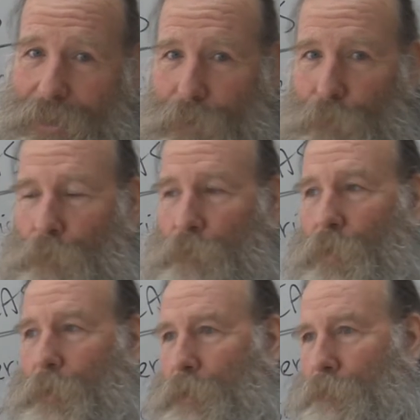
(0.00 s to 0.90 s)
I would
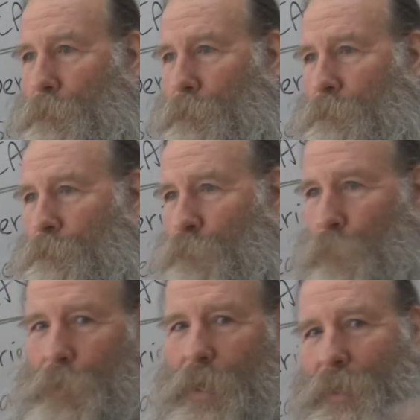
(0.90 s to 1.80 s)
probably
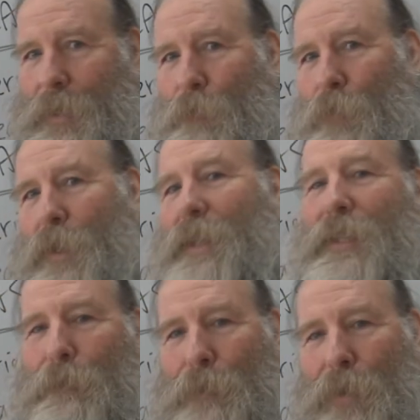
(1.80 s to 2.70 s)
replace that word
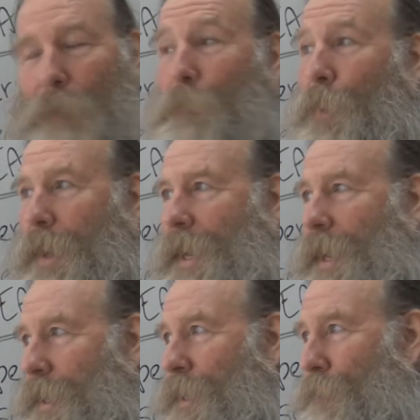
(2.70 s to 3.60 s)
inspired by,
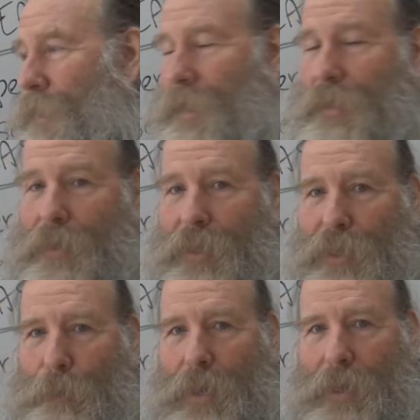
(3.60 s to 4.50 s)
you don't feel excited
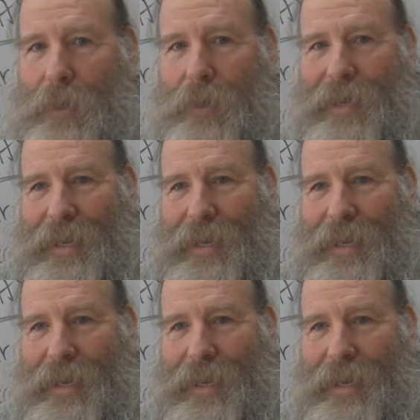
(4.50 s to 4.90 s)
about it.